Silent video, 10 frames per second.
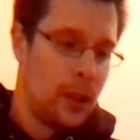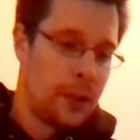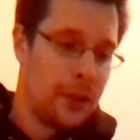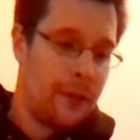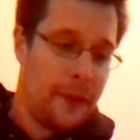
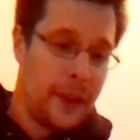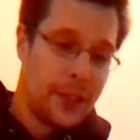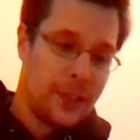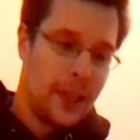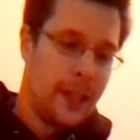So the
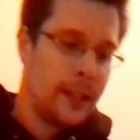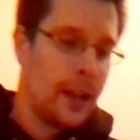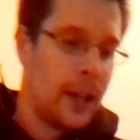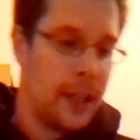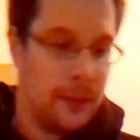first thing that
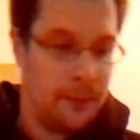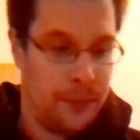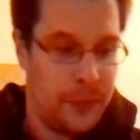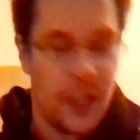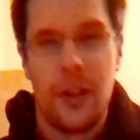I
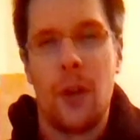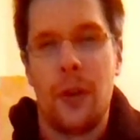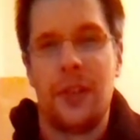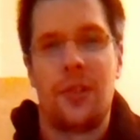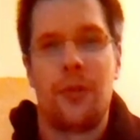did
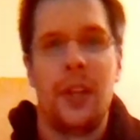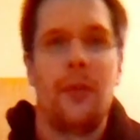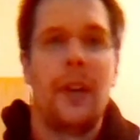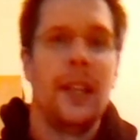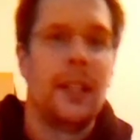notice straight
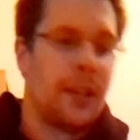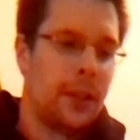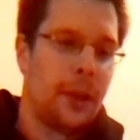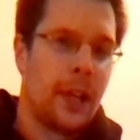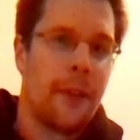away as I
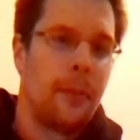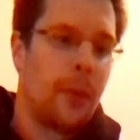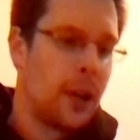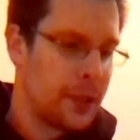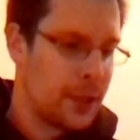took it out of the
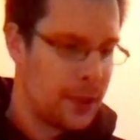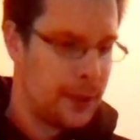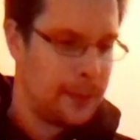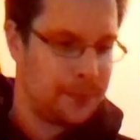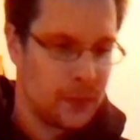box
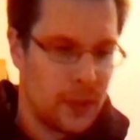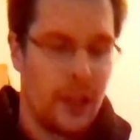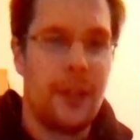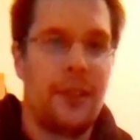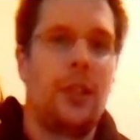
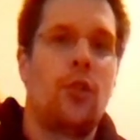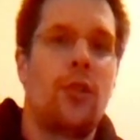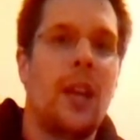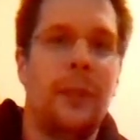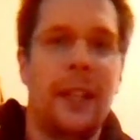is it's
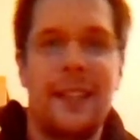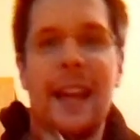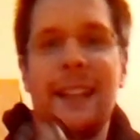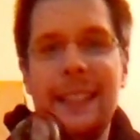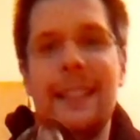shaped
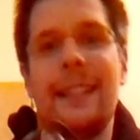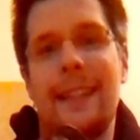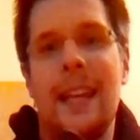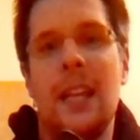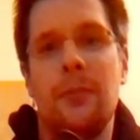exactly the
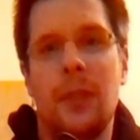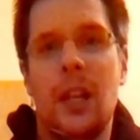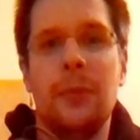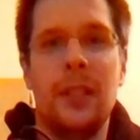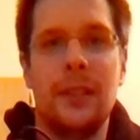same. I
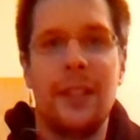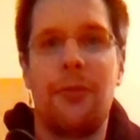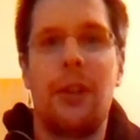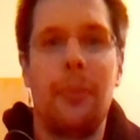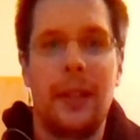mean, it's a
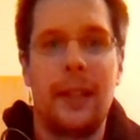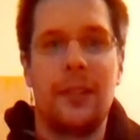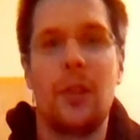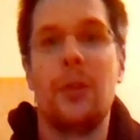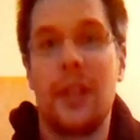replica,
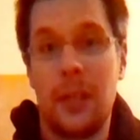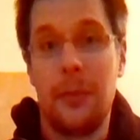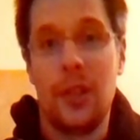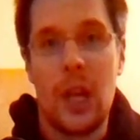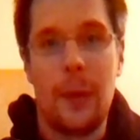so it's going to
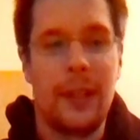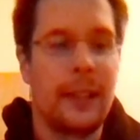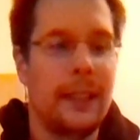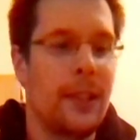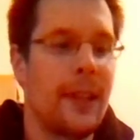be shaped
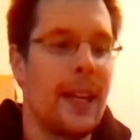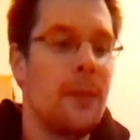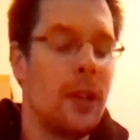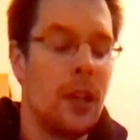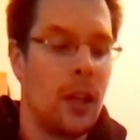exactly the same.